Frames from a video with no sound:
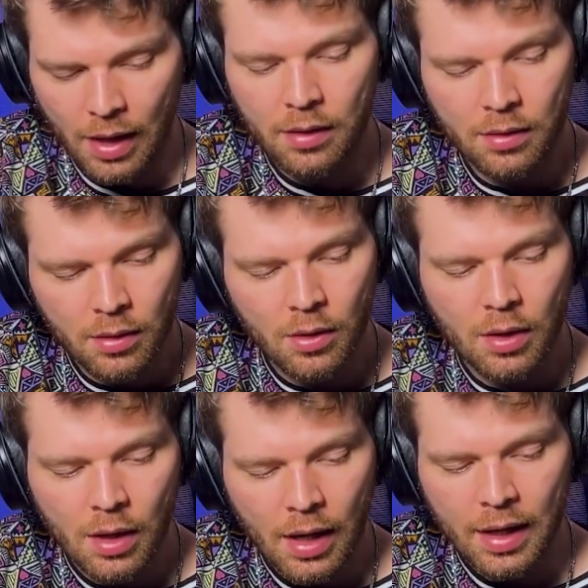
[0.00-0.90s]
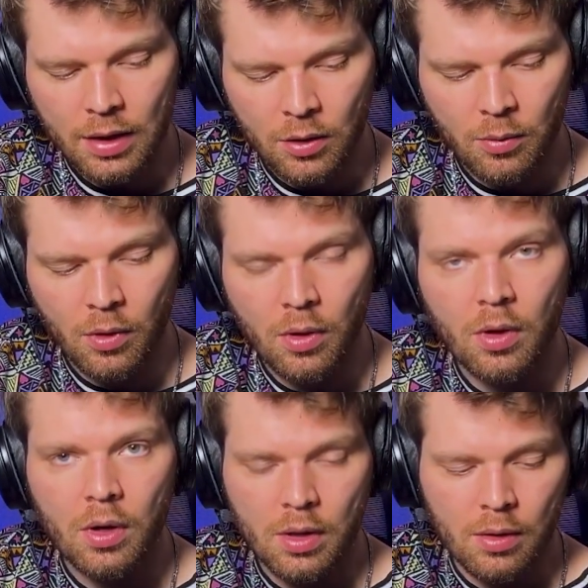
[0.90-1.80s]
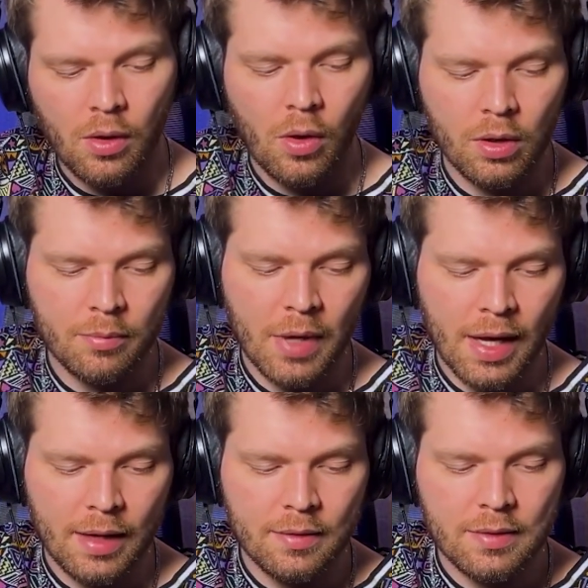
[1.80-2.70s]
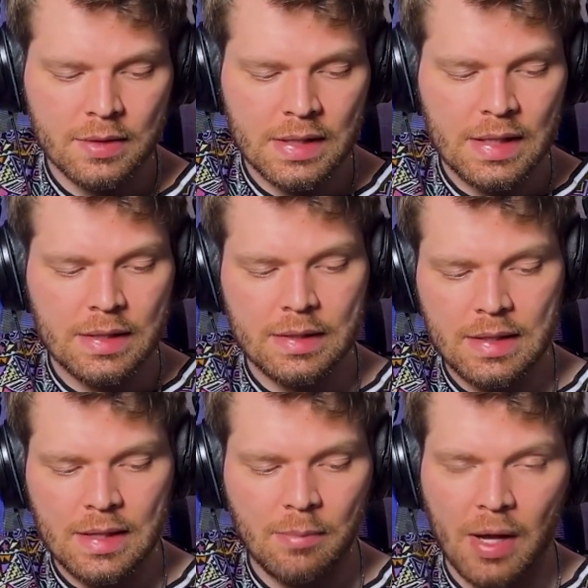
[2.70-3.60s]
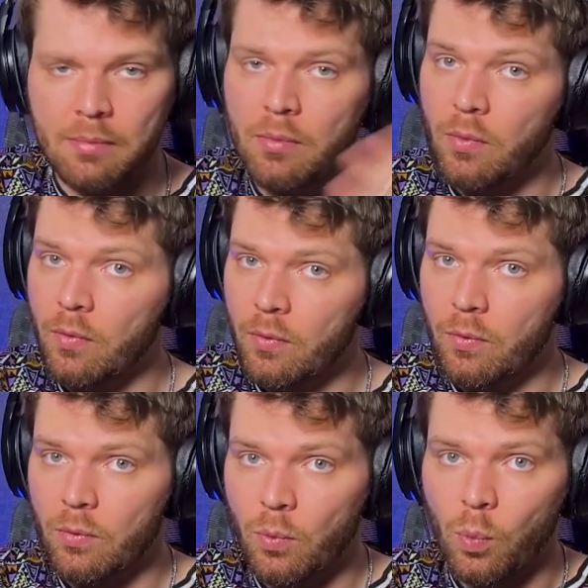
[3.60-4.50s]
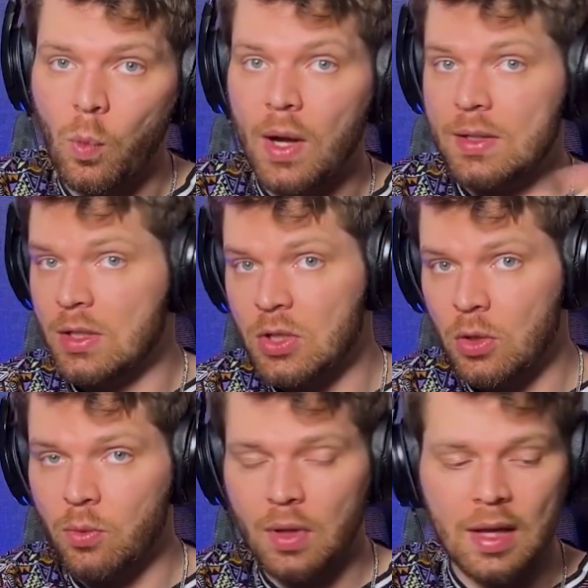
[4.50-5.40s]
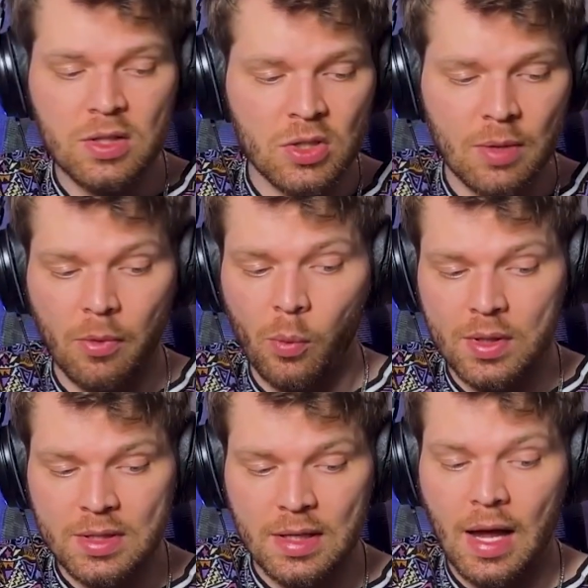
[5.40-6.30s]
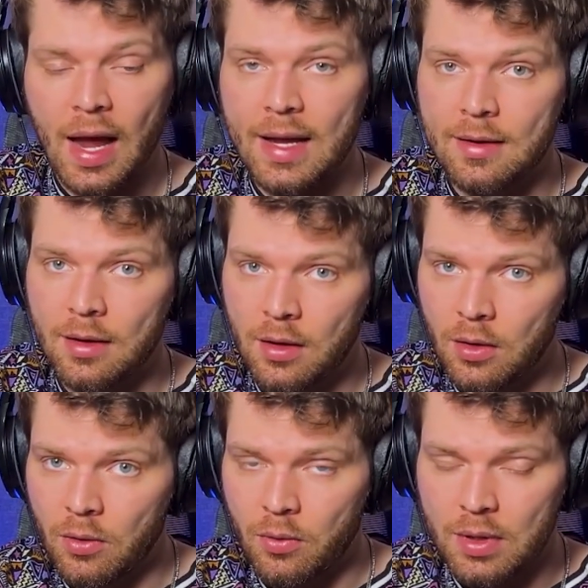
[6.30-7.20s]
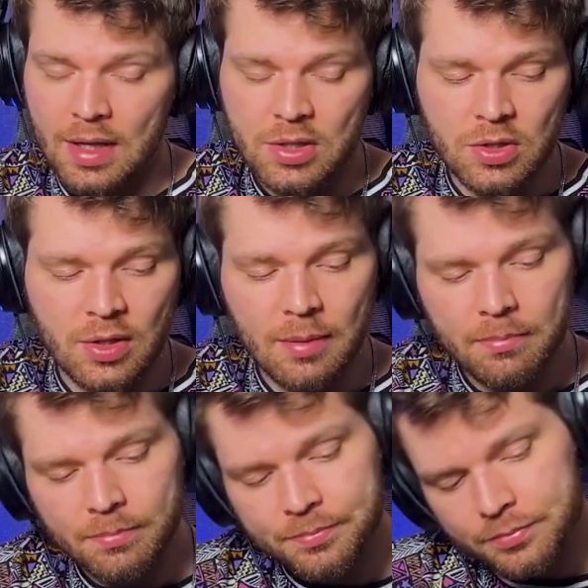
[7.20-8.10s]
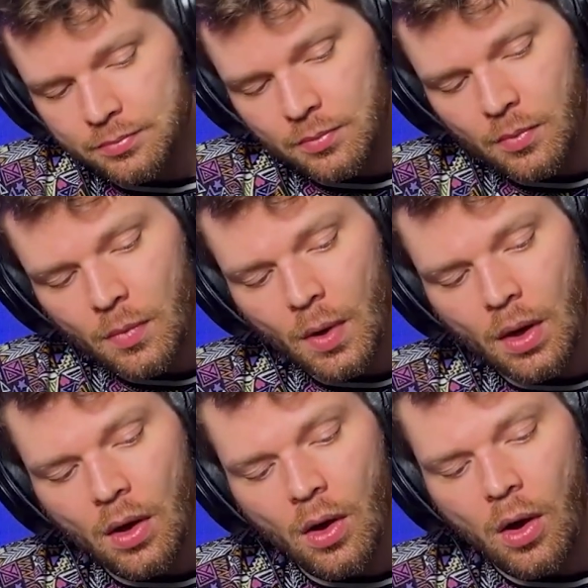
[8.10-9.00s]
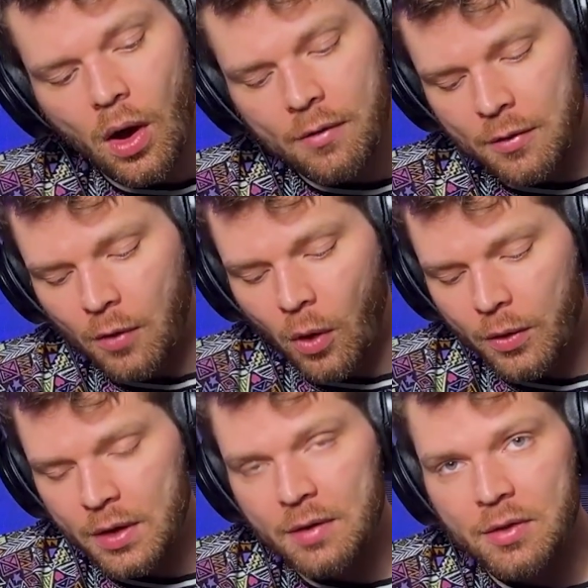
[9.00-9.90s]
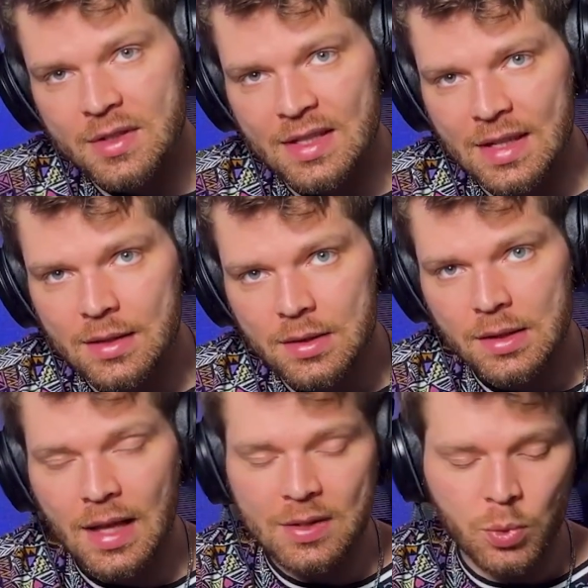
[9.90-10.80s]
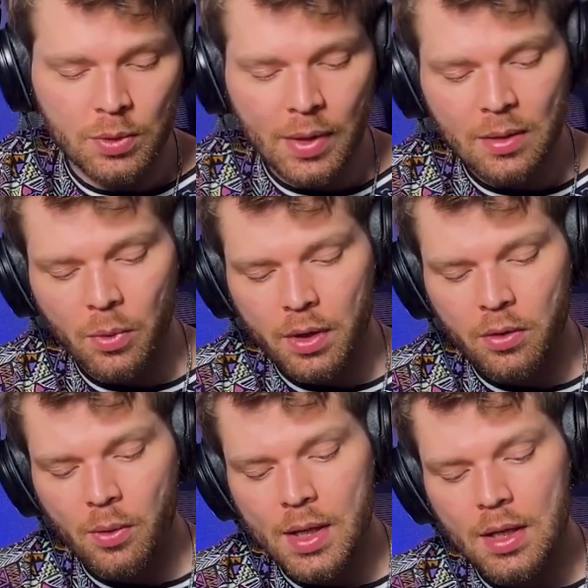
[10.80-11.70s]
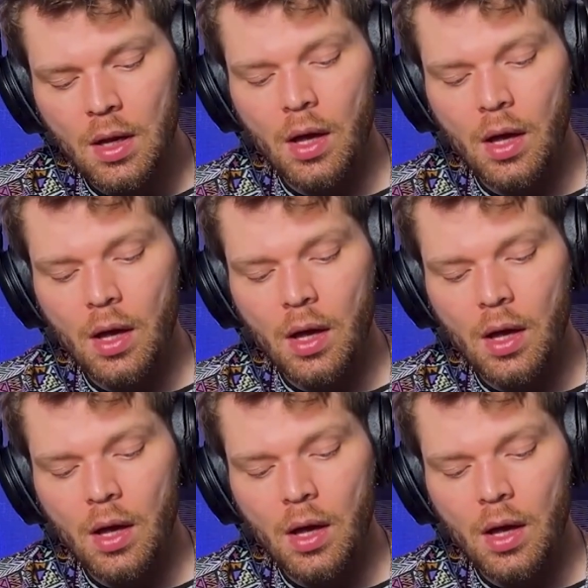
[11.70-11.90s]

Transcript: okay, I can do all of my C to D, my 1 to 2 relationship or 1 to 9 relationship off of all the different C's. That's one way to work through it.